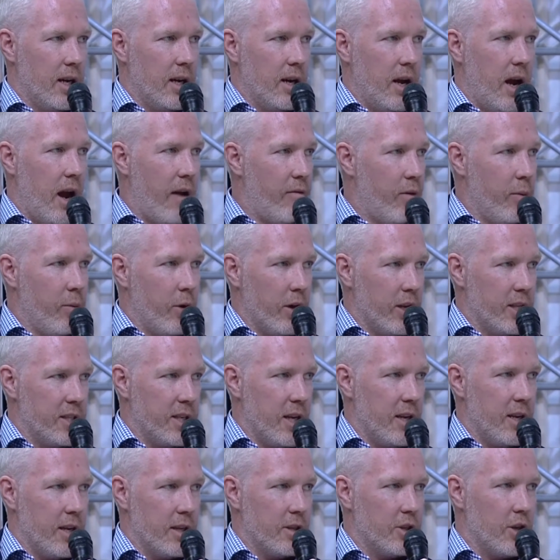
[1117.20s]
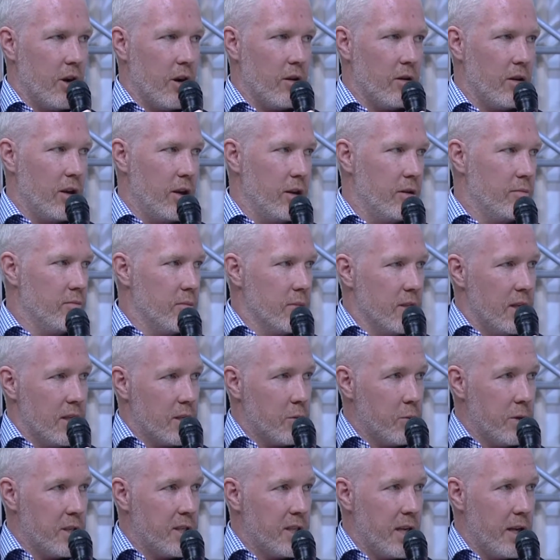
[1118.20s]
Everybody's eating chocolate. The
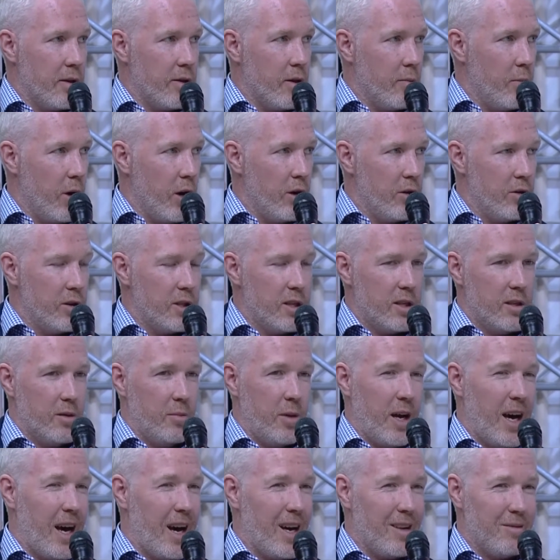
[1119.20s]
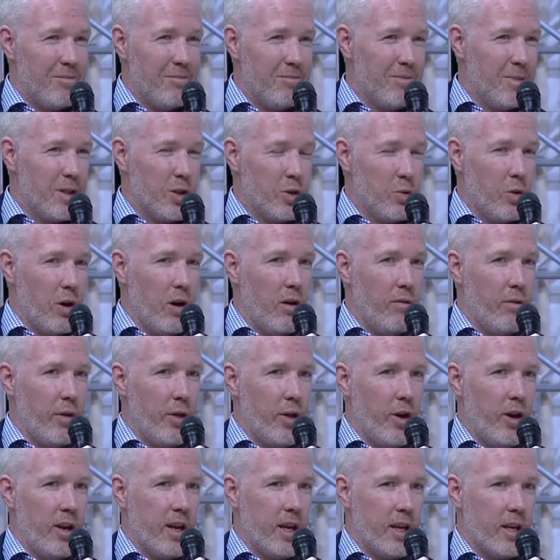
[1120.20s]
Swiss eat the most, about 12 or
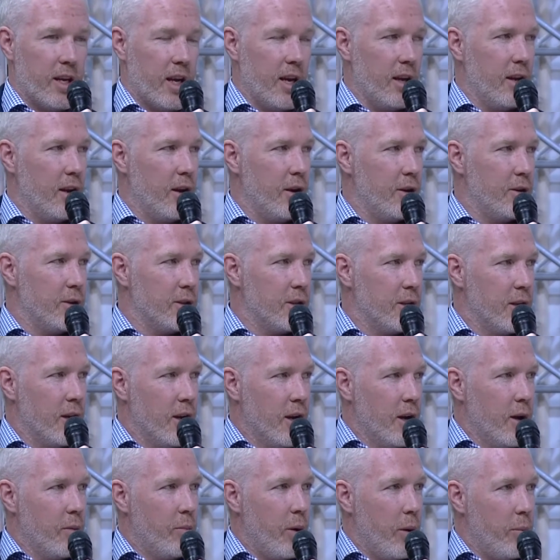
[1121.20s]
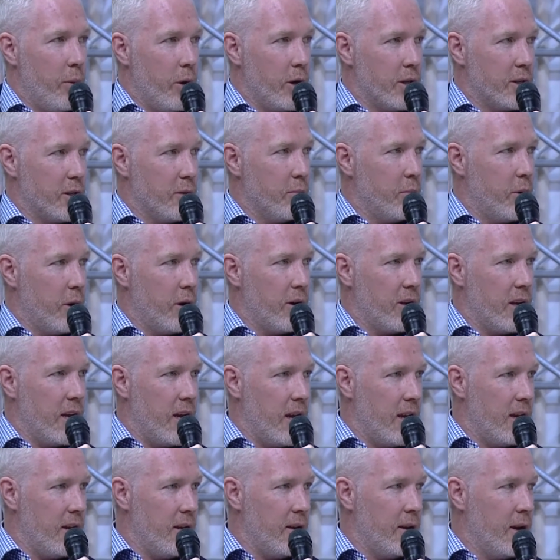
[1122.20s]
13 kilos per person per
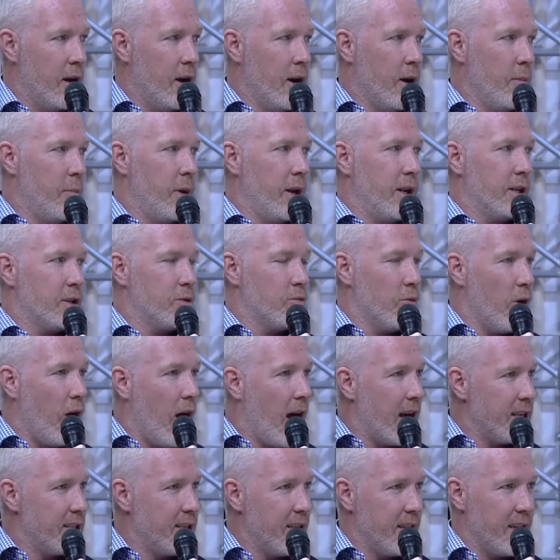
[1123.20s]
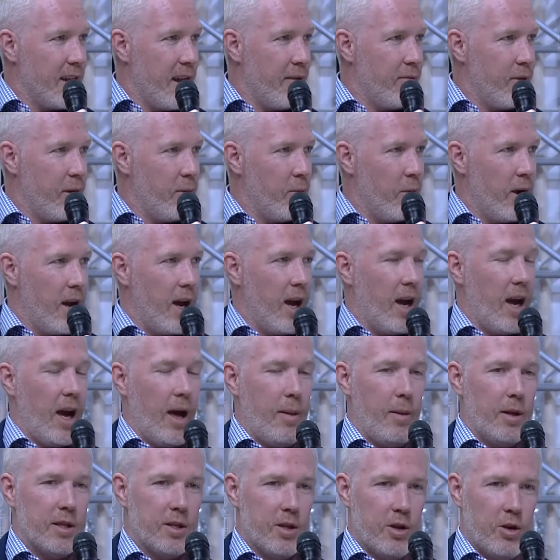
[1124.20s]
year, but it's rising everywhere, and
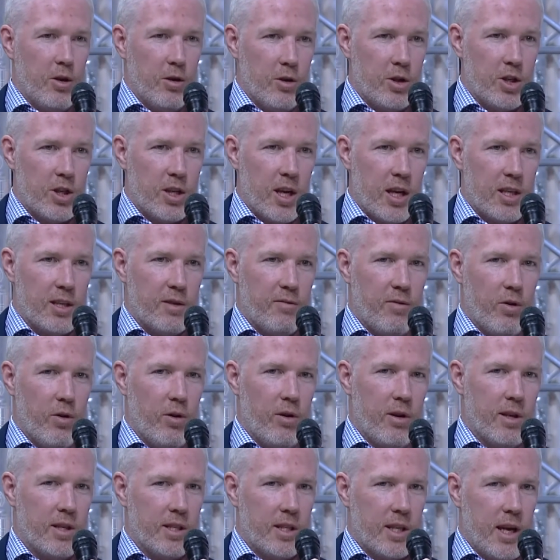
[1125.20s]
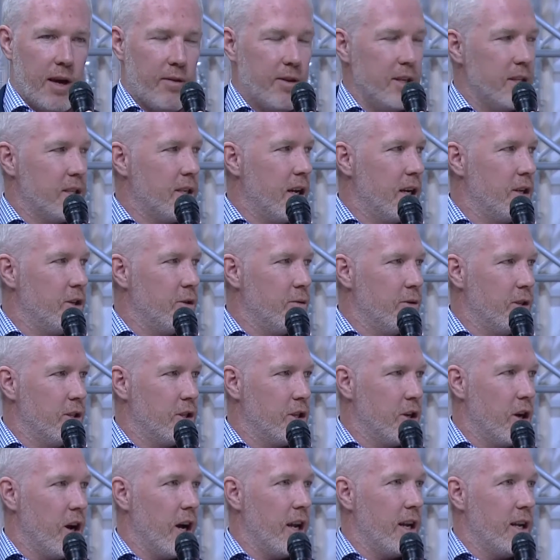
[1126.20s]
there's a huge taste for it in Southeast Asia and
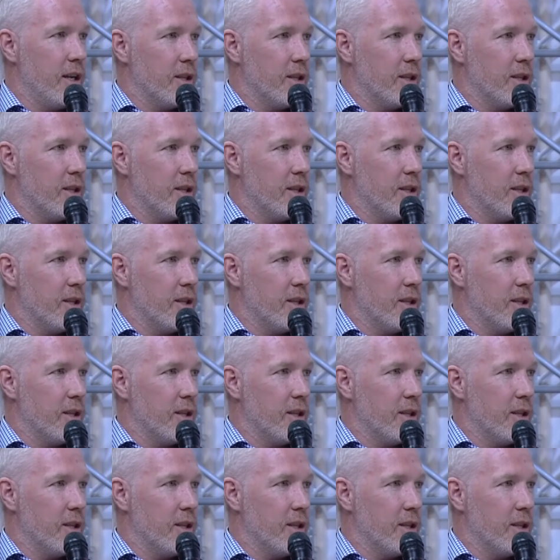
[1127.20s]
China.